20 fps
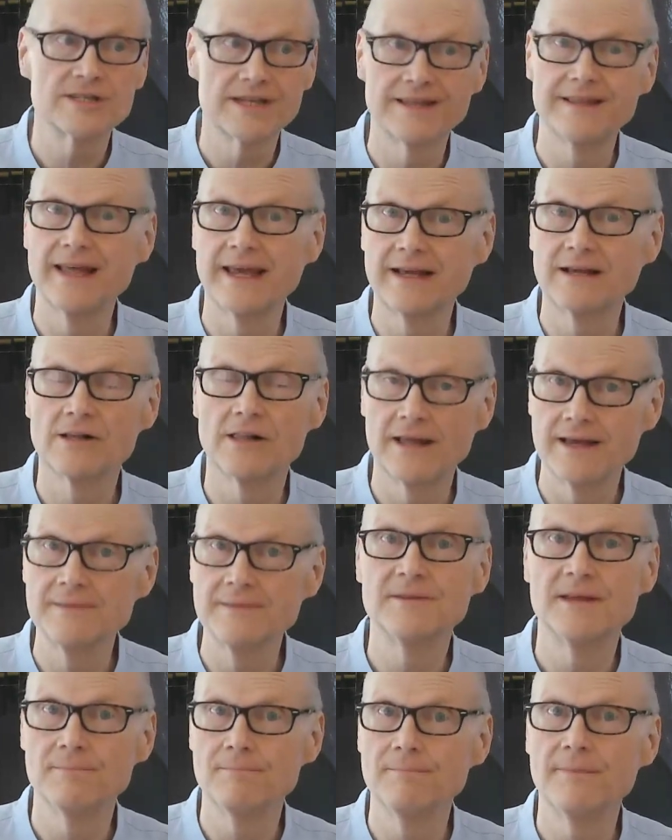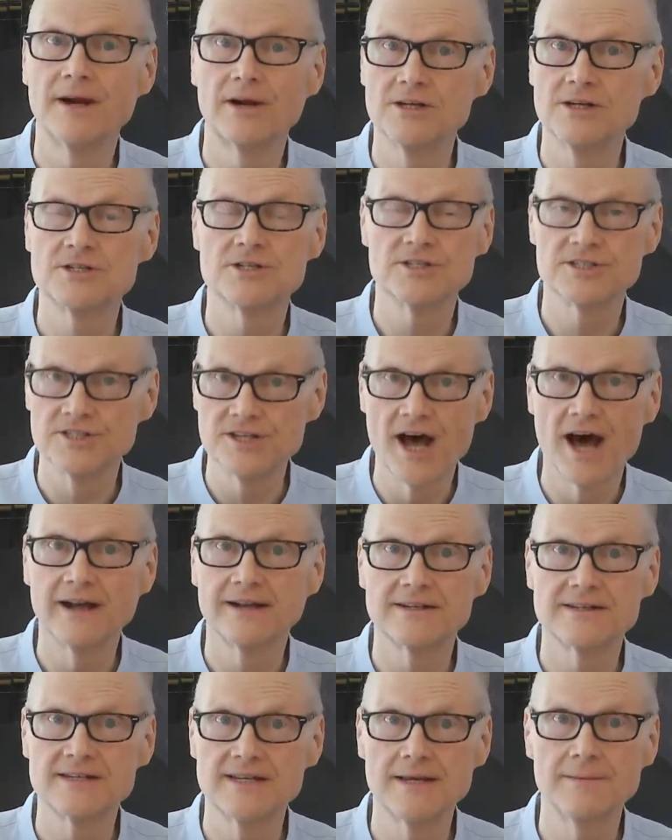and they claim that marriage is not
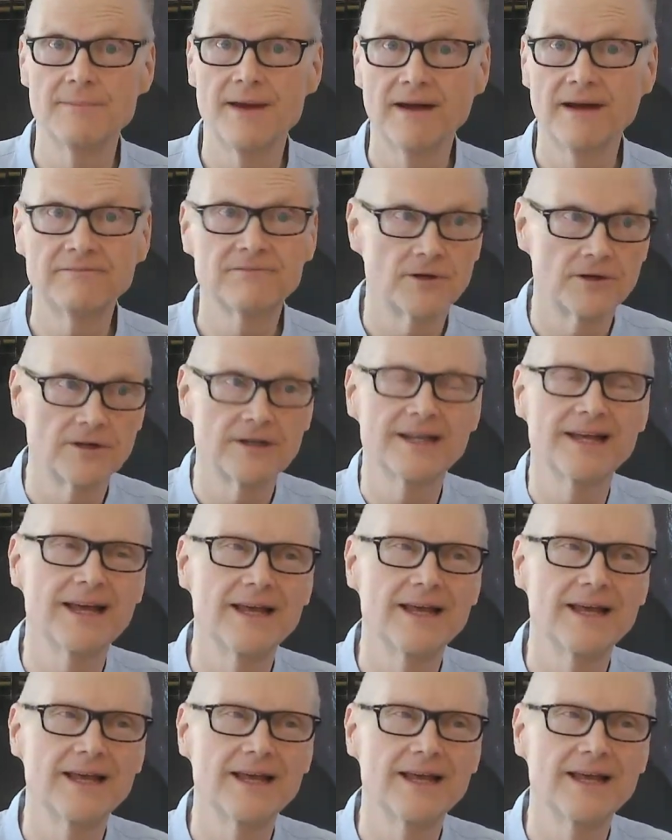a team effort,